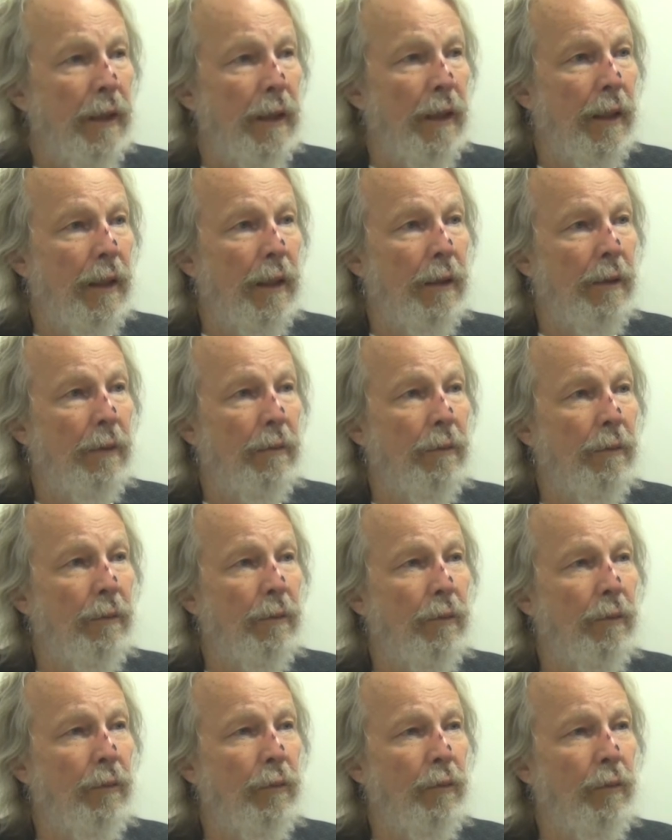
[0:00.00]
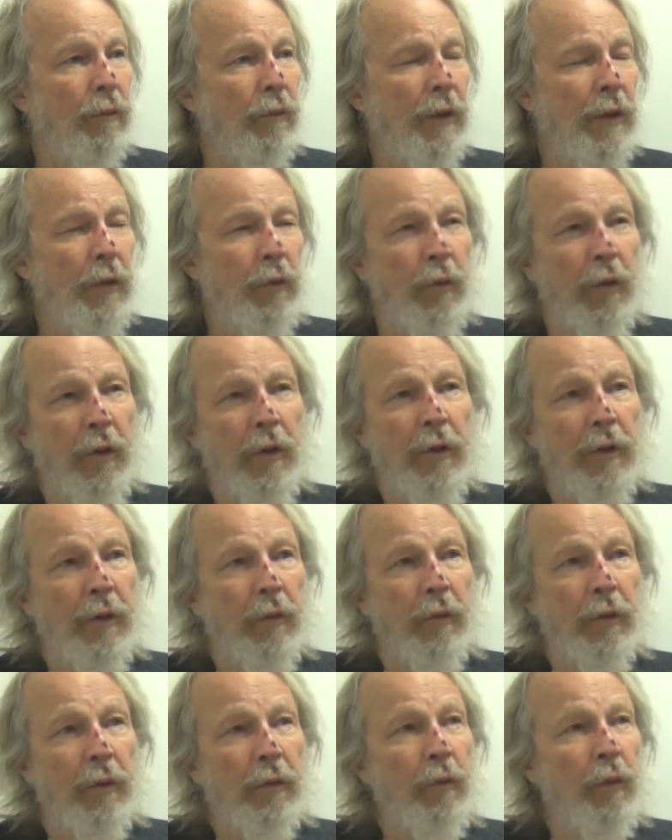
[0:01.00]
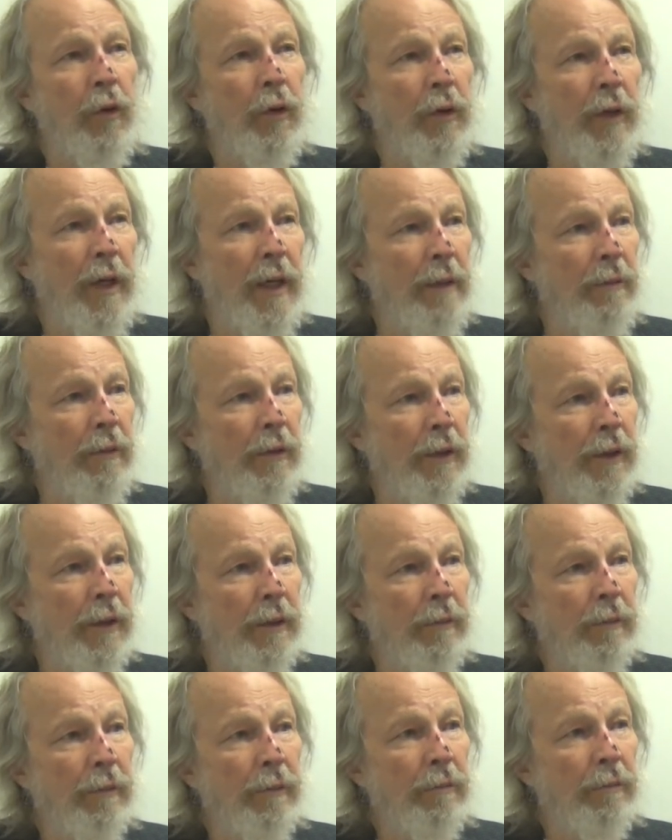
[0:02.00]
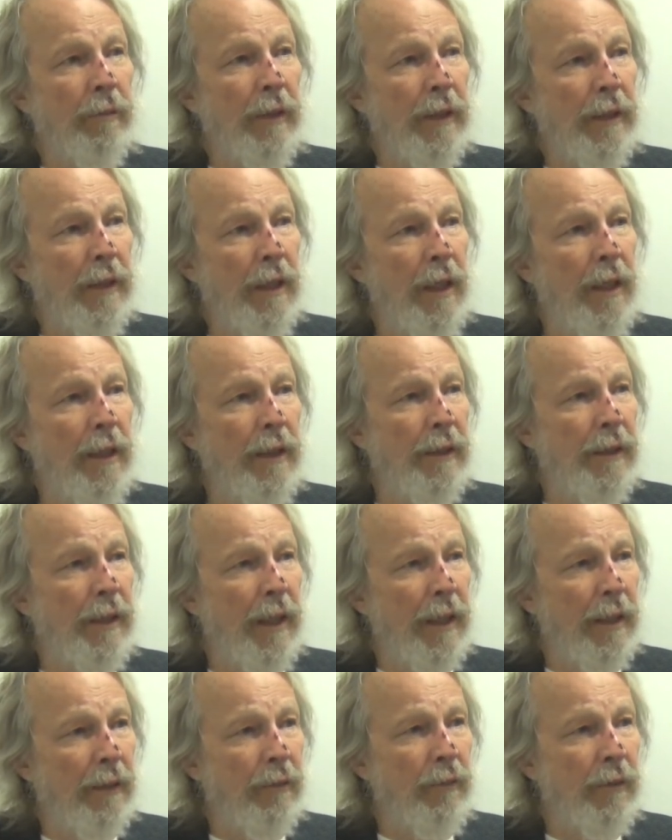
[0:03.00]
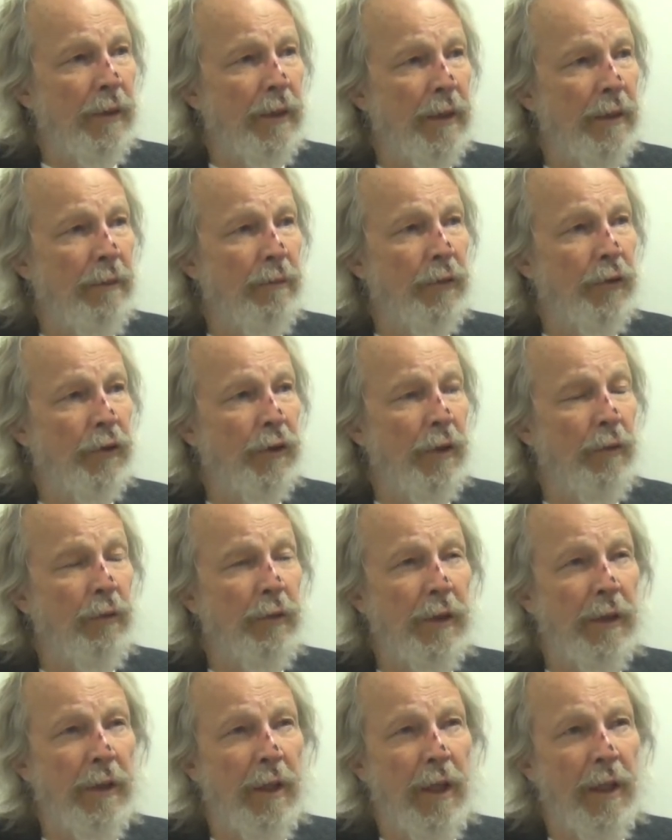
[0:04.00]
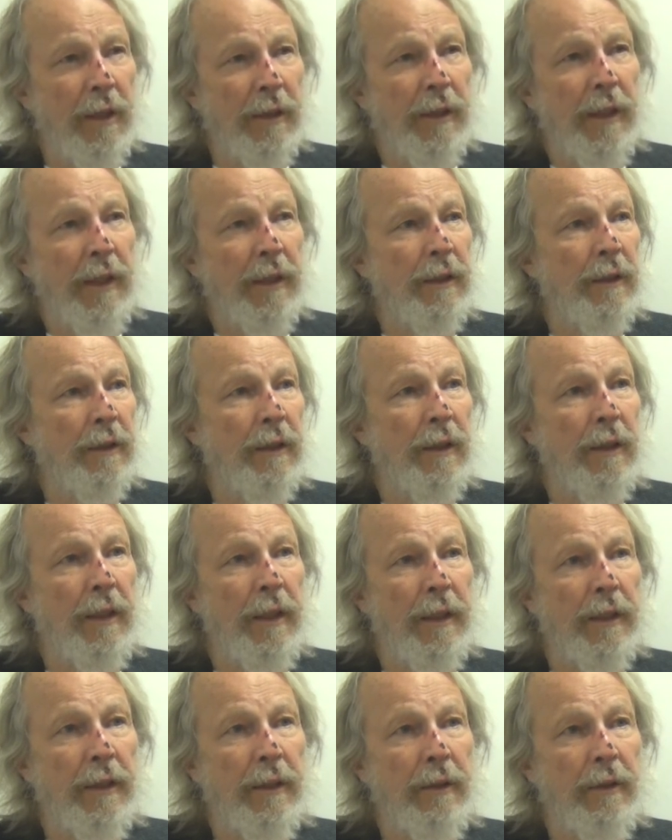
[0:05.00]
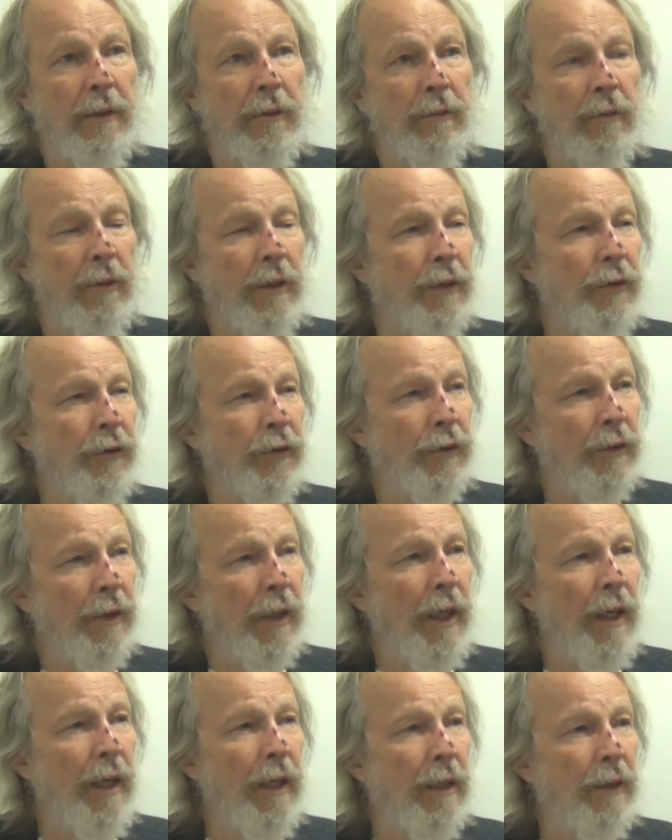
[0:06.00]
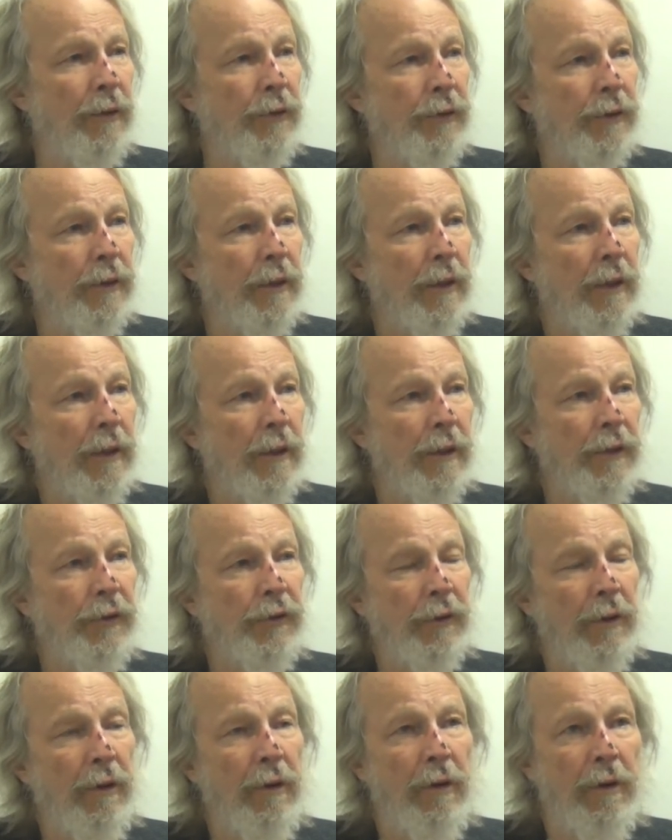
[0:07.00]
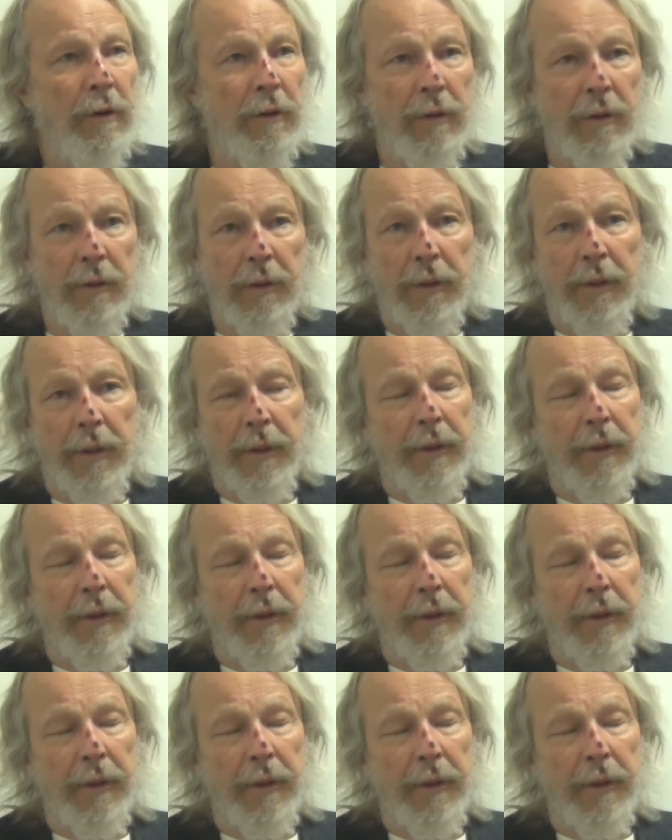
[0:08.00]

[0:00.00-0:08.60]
Uh, we weren't we weren't able to make contact with him, and so we contacted the lady who runs the house, Lisa Hall,